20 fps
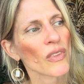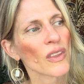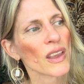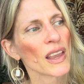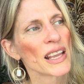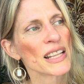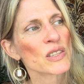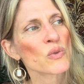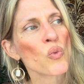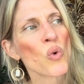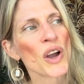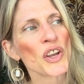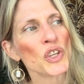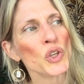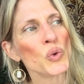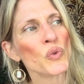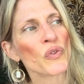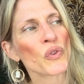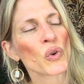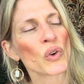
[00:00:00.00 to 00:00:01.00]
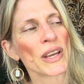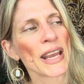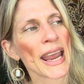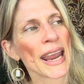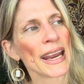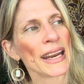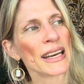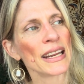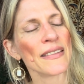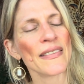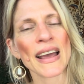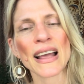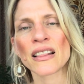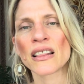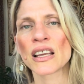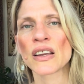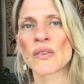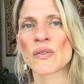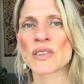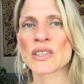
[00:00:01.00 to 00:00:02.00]
it's what you've created that
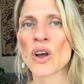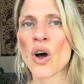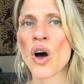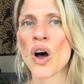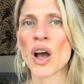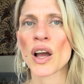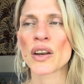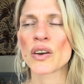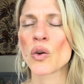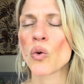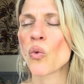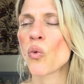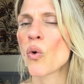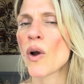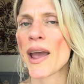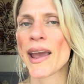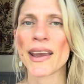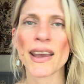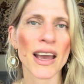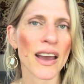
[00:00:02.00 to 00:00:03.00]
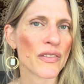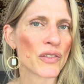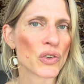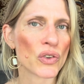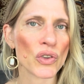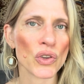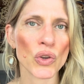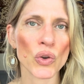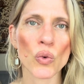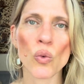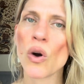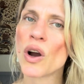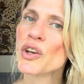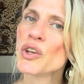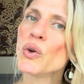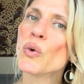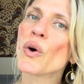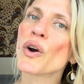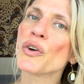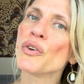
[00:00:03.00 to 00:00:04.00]
lives on way after you, what
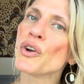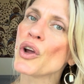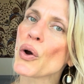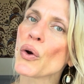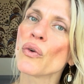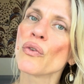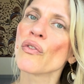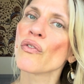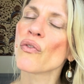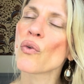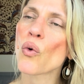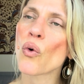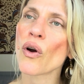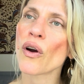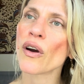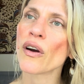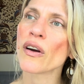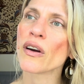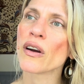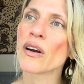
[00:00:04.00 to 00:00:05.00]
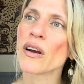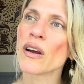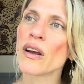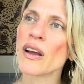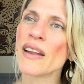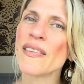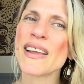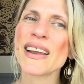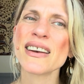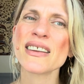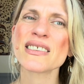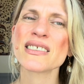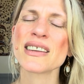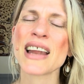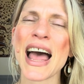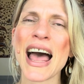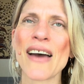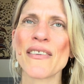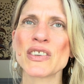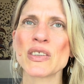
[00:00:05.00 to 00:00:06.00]
you are known for. And that doesn't
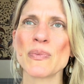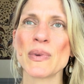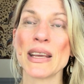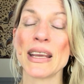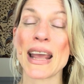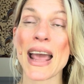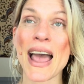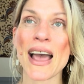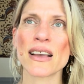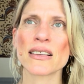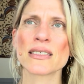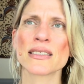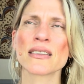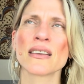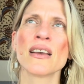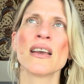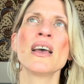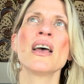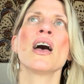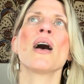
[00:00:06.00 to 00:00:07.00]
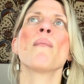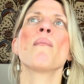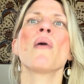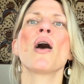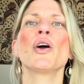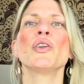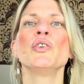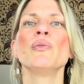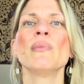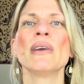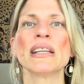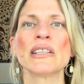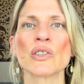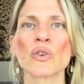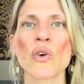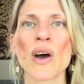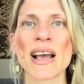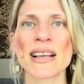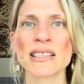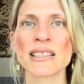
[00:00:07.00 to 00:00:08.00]
have to be as
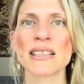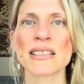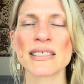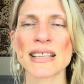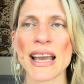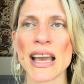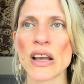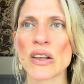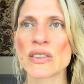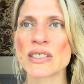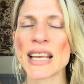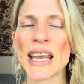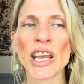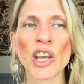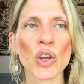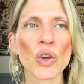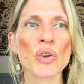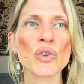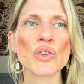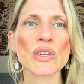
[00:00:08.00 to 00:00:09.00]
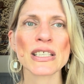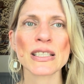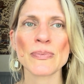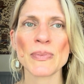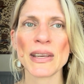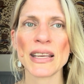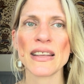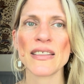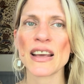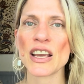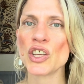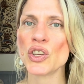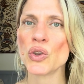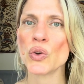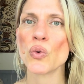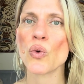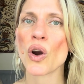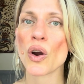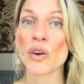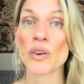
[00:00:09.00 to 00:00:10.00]
monumental as it sounds. It could just be that
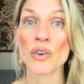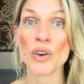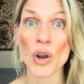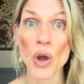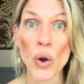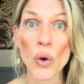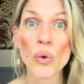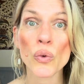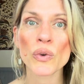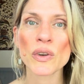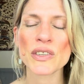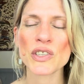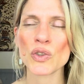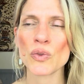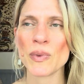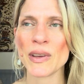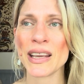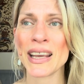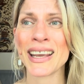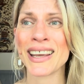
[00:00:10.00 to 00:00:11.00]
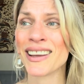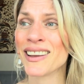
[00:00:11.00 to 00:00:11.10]
you are known to be a